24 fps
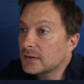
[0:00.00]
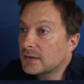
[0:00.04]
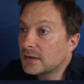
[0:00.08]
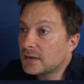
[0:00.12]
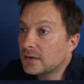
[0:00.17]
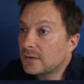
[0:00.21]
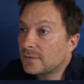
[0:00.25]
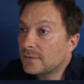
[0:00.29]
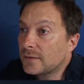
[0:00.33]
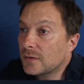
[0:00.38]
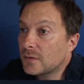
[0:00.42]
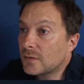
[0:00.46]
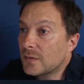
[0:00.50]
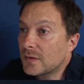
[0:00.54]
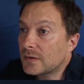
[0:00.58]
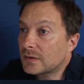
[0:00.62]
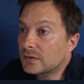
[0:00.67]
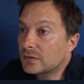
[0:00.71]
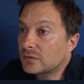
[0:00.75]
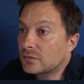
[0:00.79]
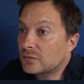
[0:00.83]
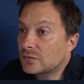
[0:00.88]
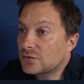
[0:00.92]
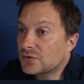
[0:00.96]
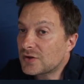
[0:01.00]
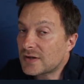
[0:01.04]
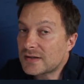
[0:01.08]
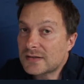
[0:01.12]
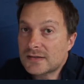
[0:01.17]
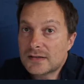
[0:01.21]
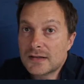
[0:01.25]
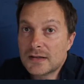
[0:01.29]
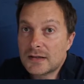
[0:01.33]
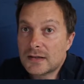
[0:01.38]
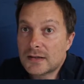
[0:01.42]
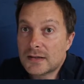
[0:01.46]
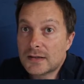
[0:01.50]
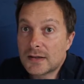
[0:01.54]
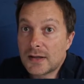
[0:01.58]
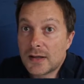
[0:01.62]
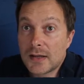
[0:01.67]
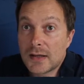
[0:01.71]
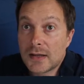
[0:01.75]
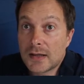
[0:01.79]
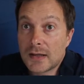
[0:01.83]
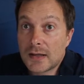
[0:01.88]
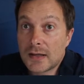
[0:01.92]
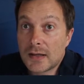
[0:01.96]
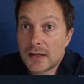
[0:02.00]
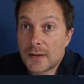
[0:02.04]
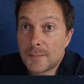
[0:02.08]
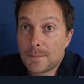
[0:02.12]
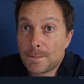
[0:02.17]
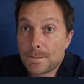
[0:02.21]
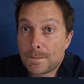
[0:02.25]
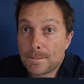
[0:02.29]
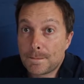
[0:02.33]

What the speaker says: If you want to just take a